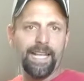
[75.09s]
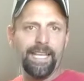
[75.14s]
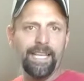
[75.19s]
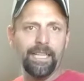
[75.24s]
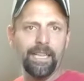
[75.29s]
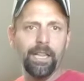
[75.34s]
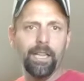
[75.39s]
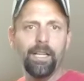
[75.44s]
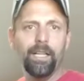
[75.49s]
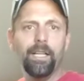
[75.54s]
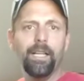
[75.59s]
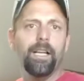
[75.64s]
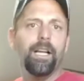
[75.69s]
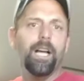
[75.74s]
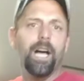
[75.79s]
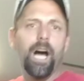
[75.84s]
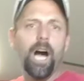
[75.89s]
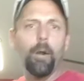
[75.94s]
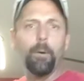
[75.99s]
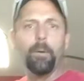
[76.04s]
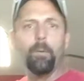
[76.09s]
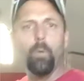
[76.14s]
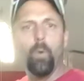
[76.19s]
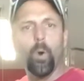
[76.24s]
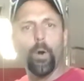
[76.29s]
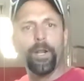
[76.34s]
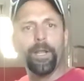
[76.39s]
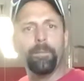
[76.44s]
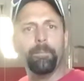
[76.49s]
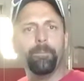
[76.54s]
kennel, I'll
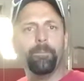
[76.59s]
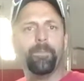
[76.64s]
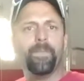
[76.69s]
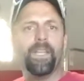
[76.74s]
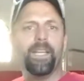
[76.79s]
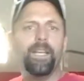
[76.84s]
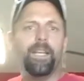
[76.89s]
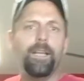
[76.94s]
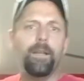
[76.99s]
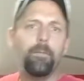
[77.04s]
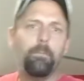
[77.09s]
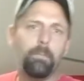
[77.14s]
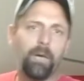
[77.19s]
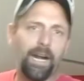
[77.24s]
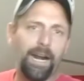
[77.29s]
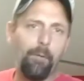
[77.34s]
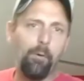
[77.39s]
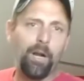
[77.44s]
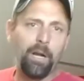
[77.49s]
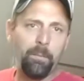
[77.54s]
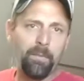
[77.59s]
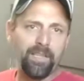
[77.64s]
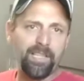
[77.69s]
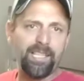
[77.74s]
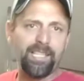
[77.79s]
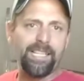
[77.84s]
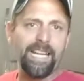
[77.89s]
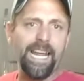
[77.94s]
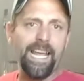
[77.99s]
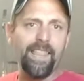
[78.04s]
reward him, but I want him to
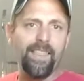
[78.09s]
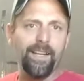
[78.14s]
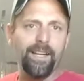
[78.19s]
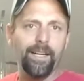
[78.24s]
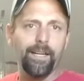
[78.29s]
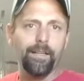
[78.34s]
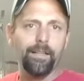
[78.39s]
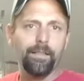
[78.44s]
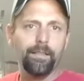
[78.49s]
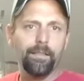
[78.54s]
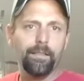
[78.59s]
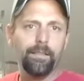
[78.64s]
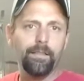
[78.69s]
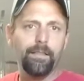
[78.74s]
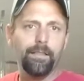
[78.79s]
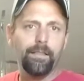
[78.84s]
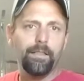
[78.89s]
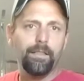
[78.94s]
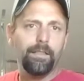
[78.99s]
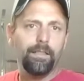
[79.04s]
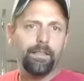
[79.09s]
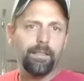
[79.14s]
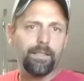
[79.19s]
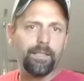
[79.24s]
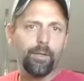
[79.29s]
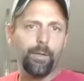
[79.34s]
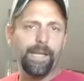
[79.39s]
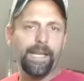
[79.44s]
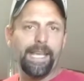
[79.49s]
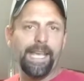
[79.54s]
stay there.
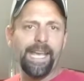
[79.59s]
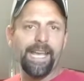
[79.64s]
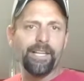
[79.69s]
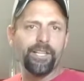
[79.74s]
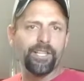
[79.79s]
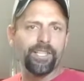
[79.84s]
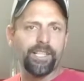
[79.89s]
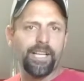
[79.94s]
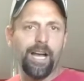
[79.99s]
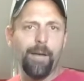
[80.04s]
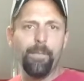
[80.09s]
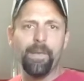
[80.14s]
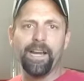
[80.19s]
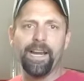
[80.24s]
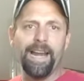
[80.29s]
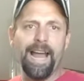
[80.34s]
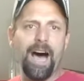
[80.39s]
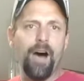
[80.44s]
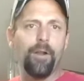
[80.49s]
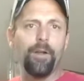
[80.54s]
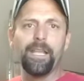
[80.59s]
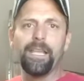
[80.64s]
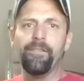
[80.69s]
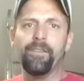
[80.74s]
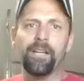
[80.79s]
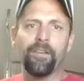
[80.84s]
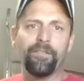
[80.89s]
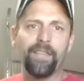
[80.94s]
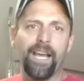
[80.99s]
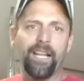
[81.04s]
So he can't just come in and out,
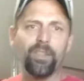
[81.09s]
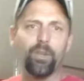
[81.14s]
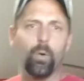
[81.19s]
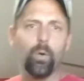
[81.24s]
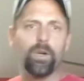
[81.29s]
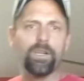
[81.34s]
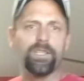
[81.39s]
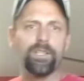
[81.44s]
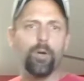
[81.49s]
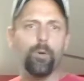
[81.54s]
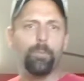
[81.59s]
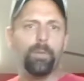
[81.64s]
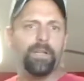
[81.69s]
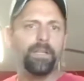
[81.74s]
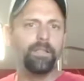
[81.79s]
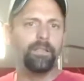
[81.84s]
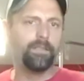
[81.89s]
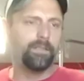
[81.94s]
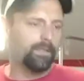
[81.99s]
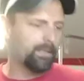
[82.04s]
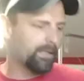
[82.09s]
even if that door's open.